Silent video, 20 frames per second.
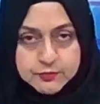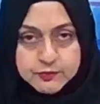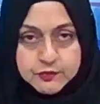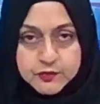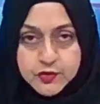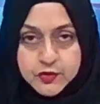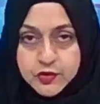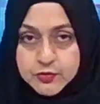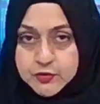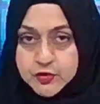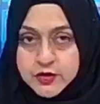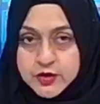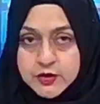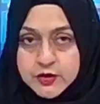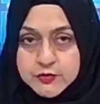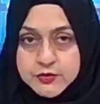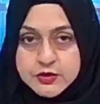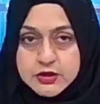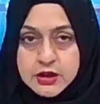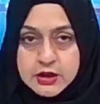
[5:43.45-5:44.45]
For more
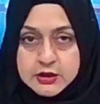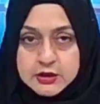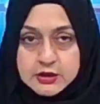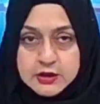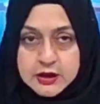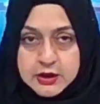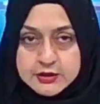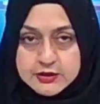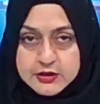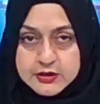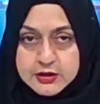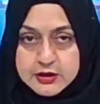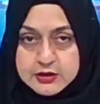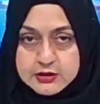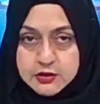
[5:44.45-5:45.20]
news and analyses,